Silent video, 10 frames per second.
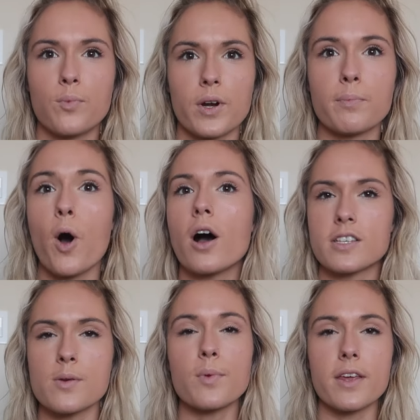would
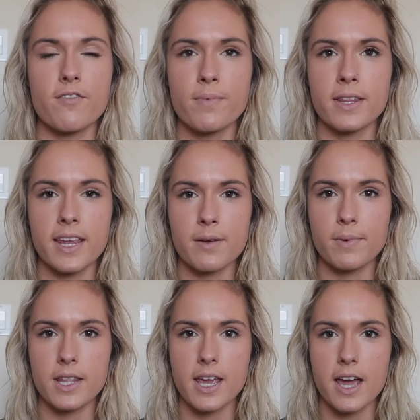possibly have been
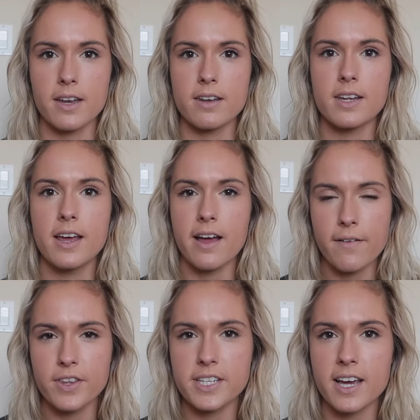like by the end
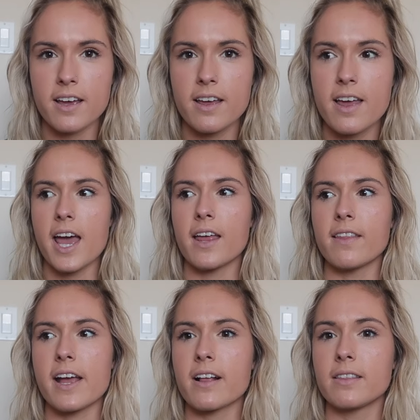of the day.
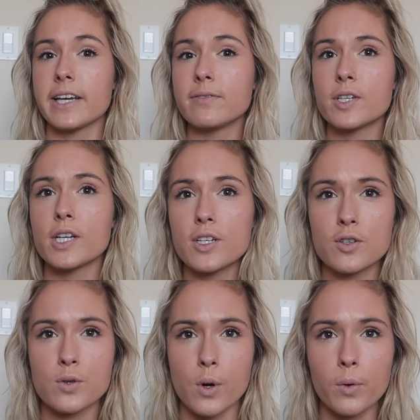And like, life
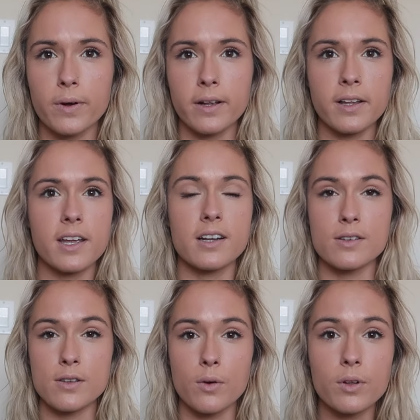changes so quickly, and
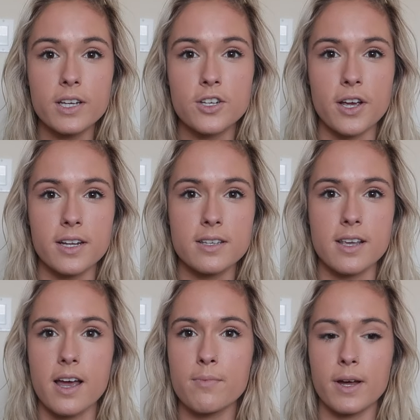it's so cliche to
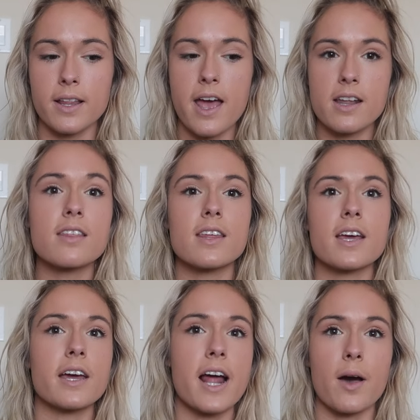say, but
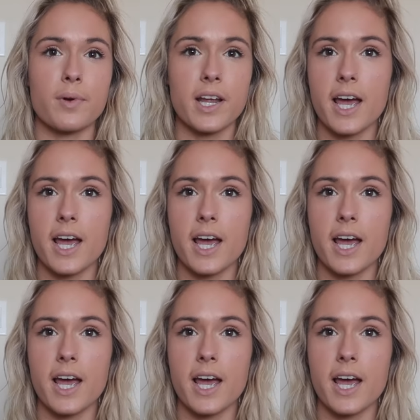anything can happen